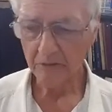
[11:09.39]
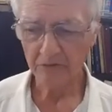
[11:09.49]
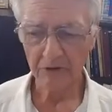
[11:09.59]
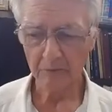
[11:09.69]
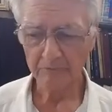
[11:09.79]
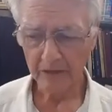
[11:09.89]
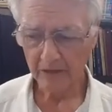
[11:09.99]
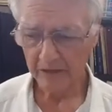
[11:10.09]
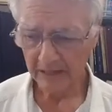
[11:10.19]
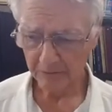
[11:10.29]
So
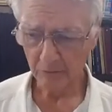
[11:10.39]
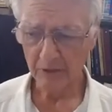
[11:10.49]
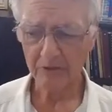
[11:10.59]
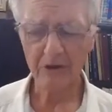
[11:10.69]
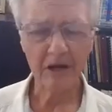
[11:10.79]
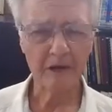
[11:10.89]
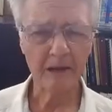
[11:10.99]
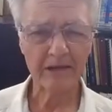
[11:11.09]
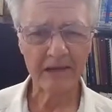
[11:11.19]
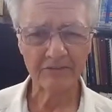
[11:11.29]
that's what we're going to talk
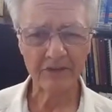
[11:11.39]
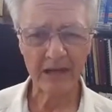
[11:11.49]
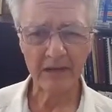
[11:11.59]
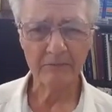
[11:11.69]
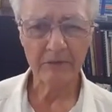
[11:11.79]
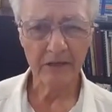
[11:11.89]
about next time,